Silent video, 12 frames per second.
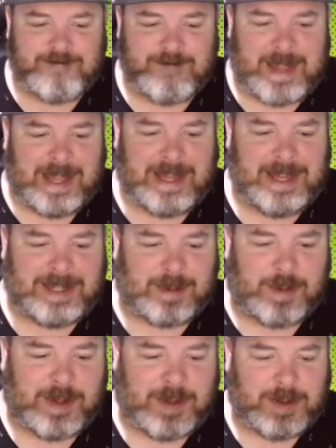It's
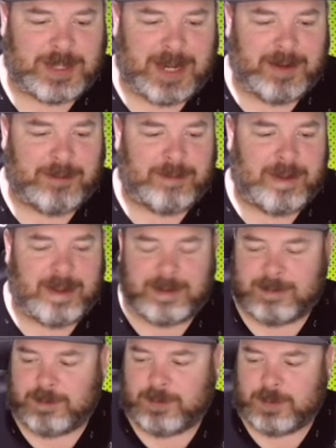one of those kind
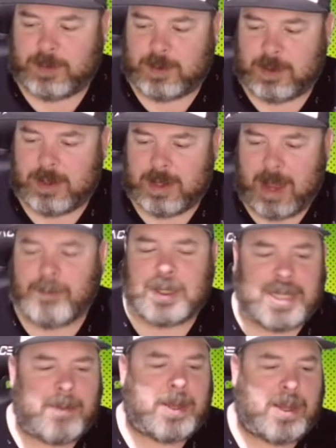of every
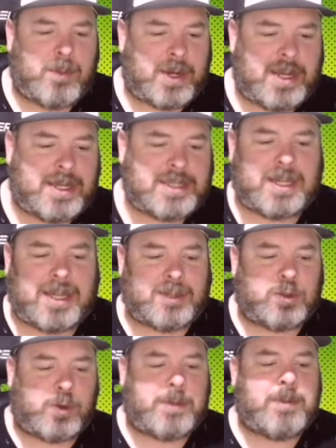time I get one in, it's like a
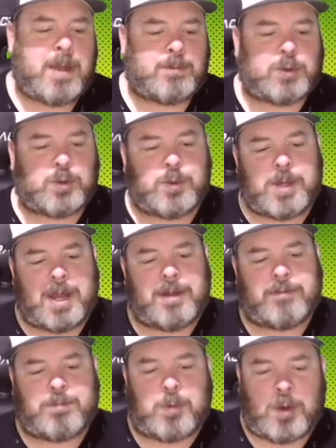dream come true kind
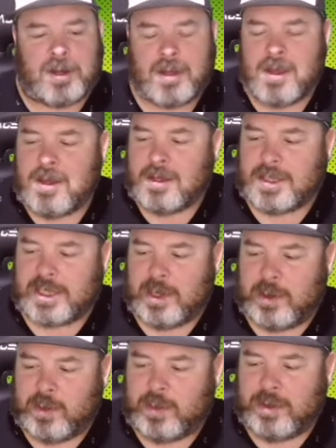of book.
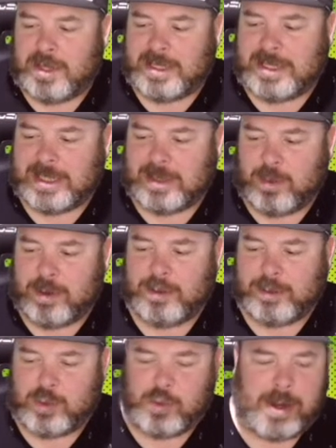So this is one of
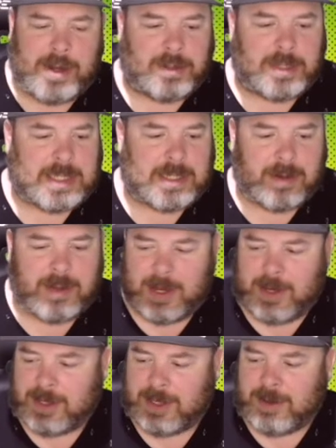those grails
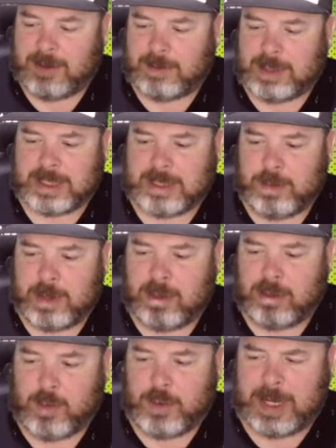that, just been
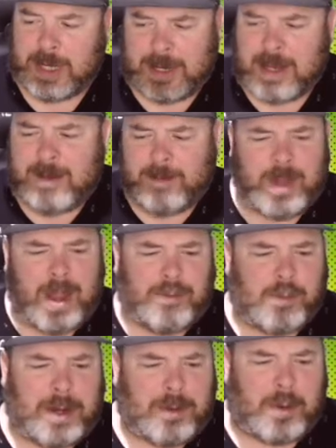throwing in. Now, I've
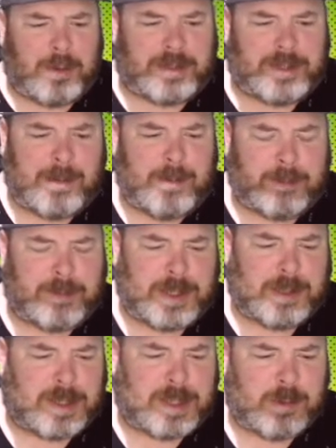read all the Chamber of
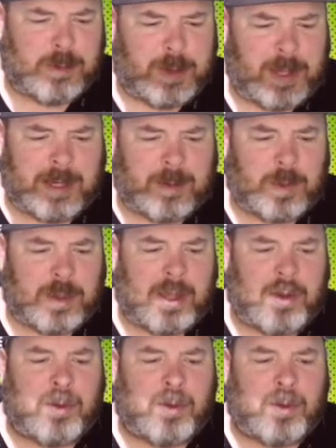Chills through like what they call